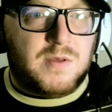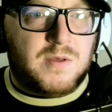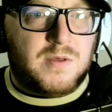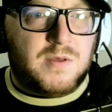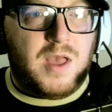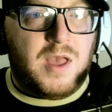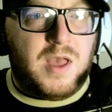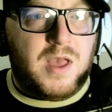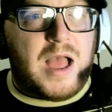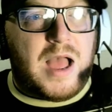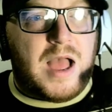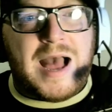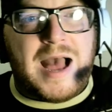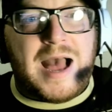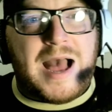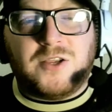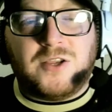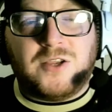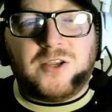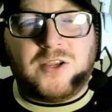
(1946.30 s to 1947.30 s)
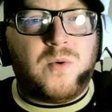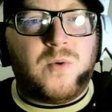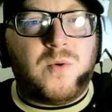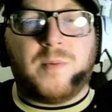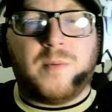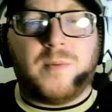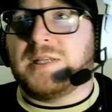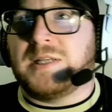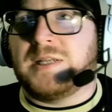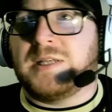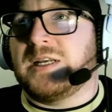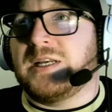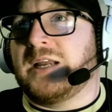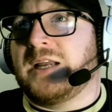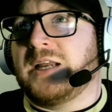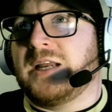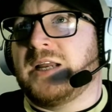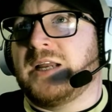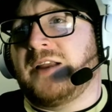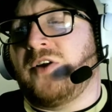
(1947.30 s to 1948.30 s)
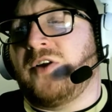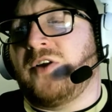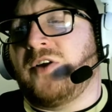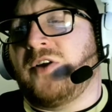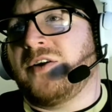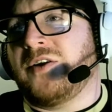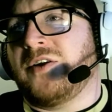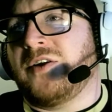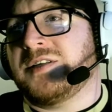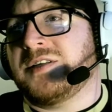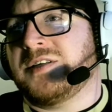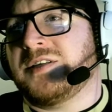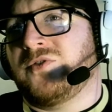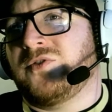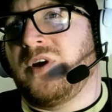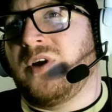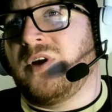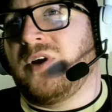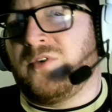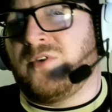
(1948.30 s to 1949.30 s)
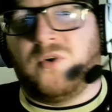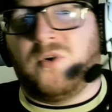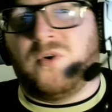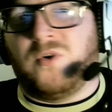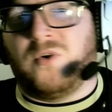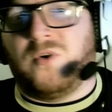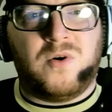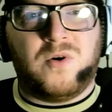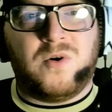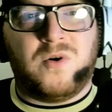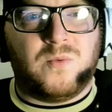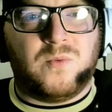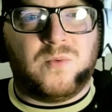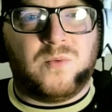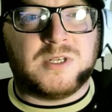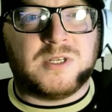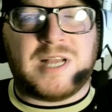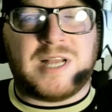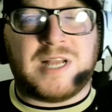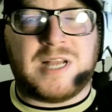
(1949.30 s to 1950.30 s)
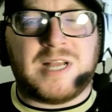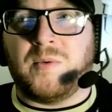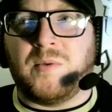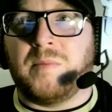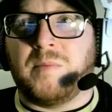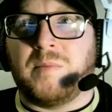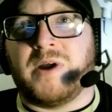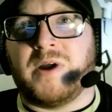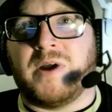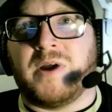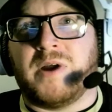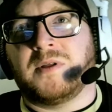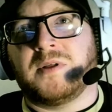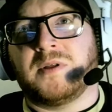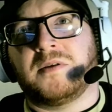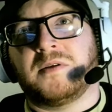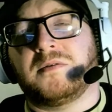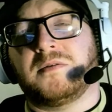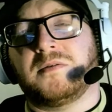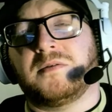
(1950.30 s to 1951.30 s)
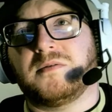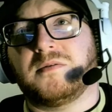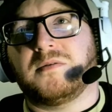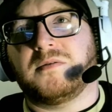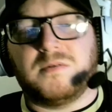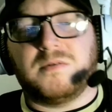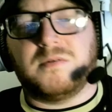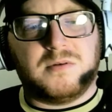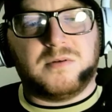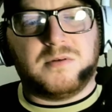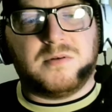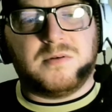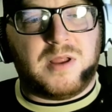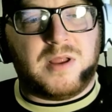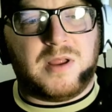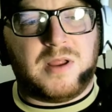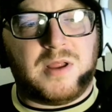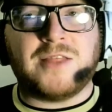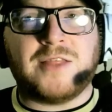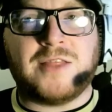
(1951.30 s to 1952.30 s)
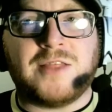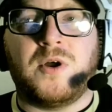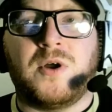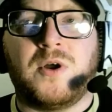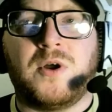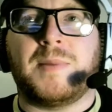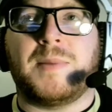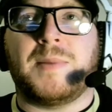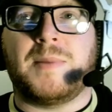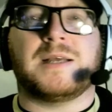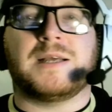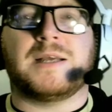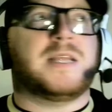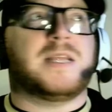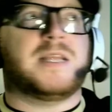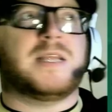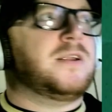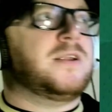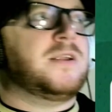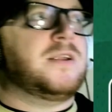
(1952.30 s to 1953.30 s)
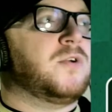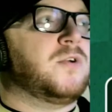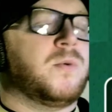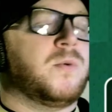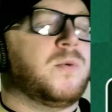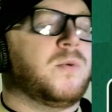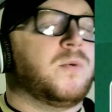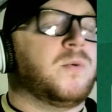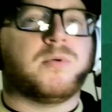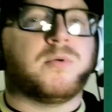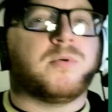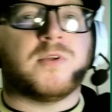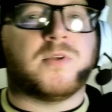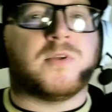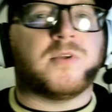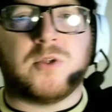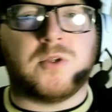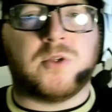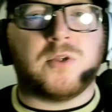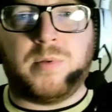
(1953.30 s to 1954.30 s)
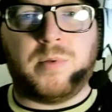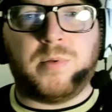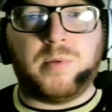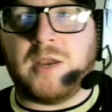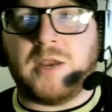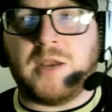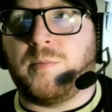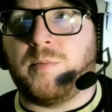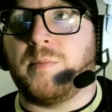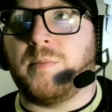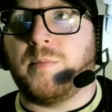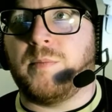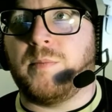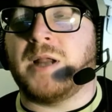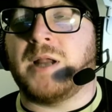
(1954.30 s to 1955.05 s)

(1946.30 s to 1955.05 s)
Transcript: You know what, BTID? I honestly don't even know what's happening with Brownhill, and I thought he might have stayed. With his brother still playing up at Padiham.